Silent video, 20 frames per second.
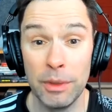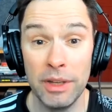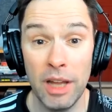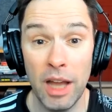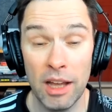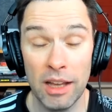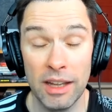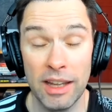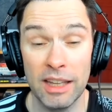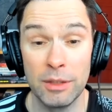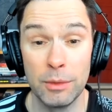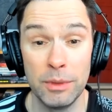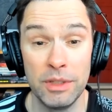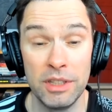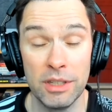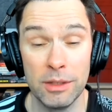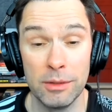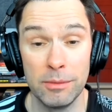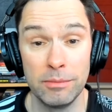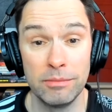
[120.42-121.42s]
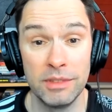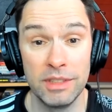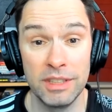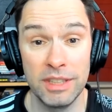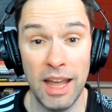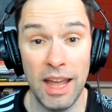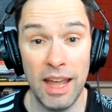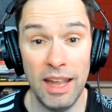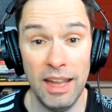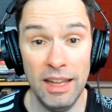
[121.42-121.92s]
I guess we should
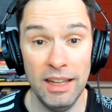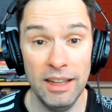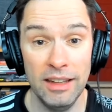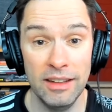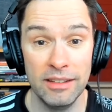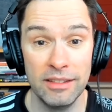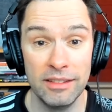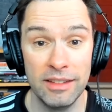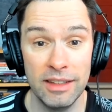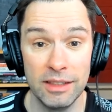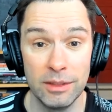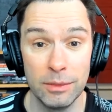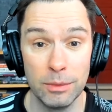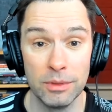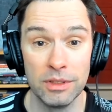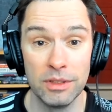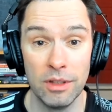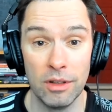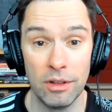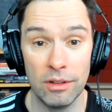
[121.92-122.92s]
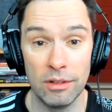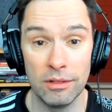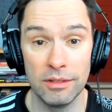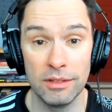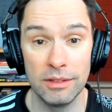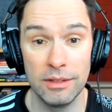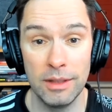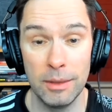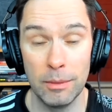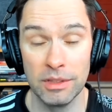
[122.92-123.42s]
say this was not.
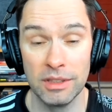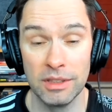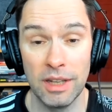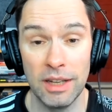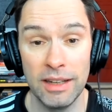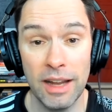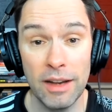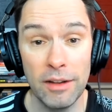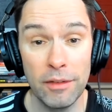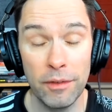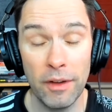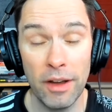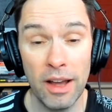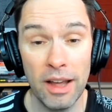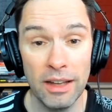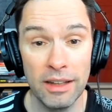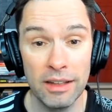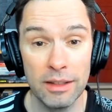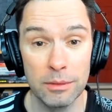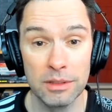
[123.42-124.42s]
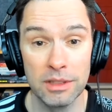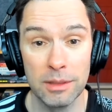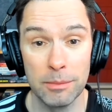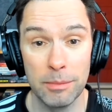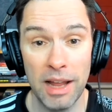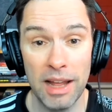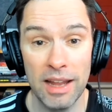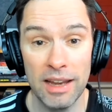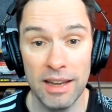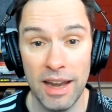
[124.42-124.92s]
It wasn't identified. There wasn't a
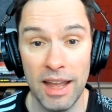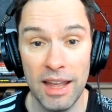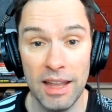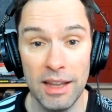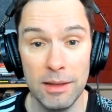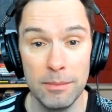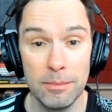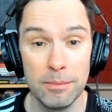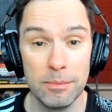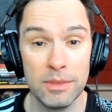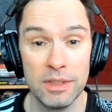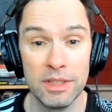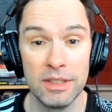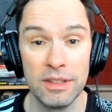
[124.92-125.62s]
player named.